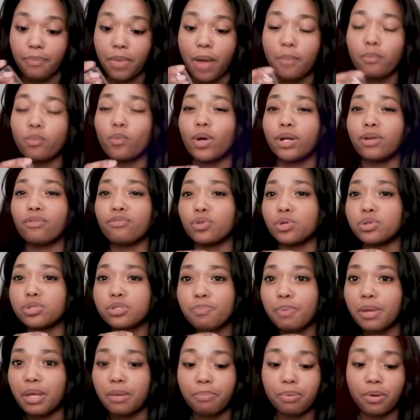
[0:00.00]
I'm, I'm one of
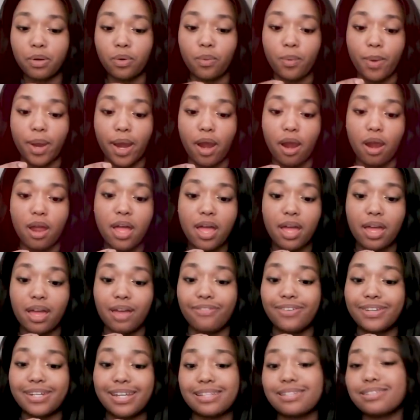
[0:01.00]
those people where
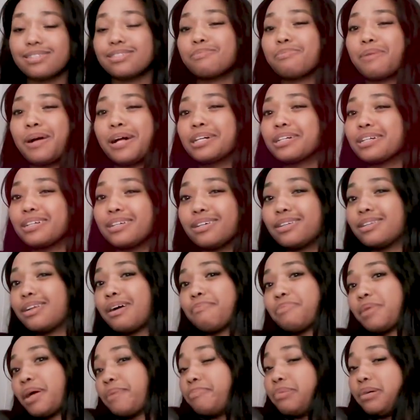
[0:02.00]
if it doesn't smell
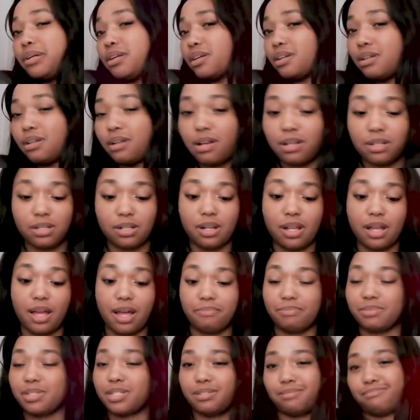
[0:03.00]
good, I'm not putting it on.
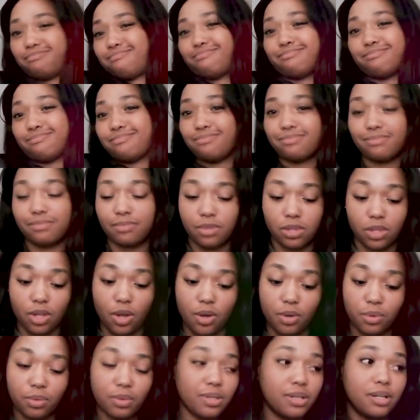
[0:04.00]
I'm just,
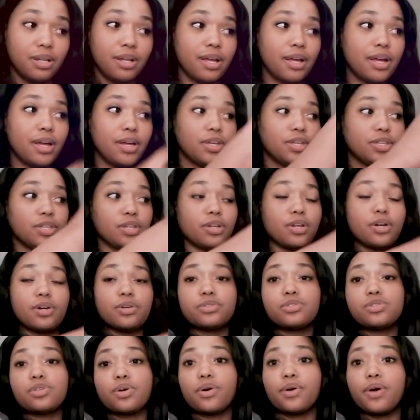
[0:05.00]
no. You
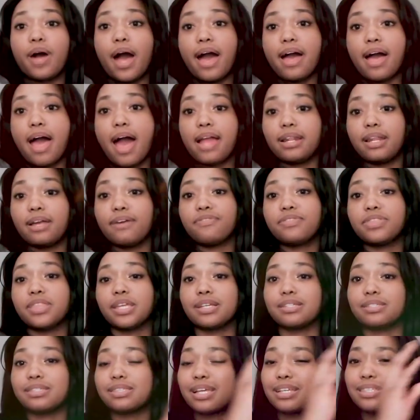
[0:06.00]
know, so I, I love
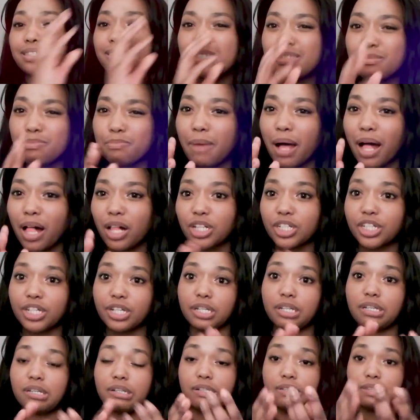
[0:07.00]
things that smell
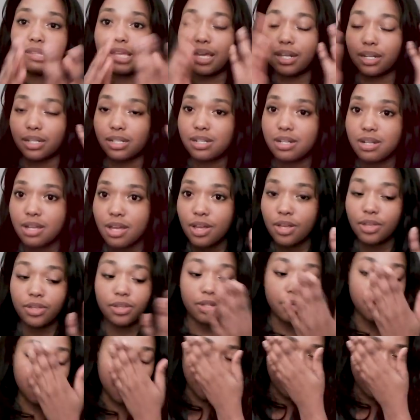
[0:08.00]
good, that, you